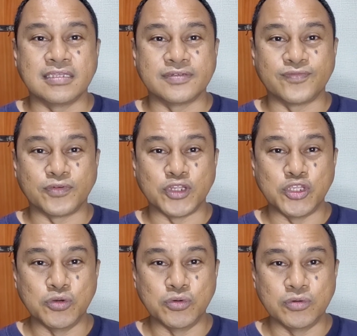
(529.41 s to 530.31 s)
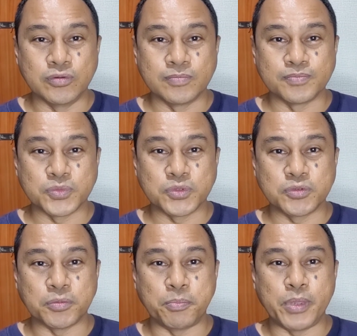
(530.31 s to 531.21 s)
for you to
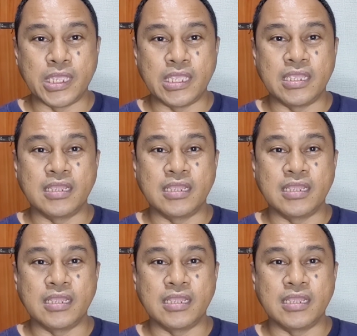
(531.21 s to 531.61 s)
be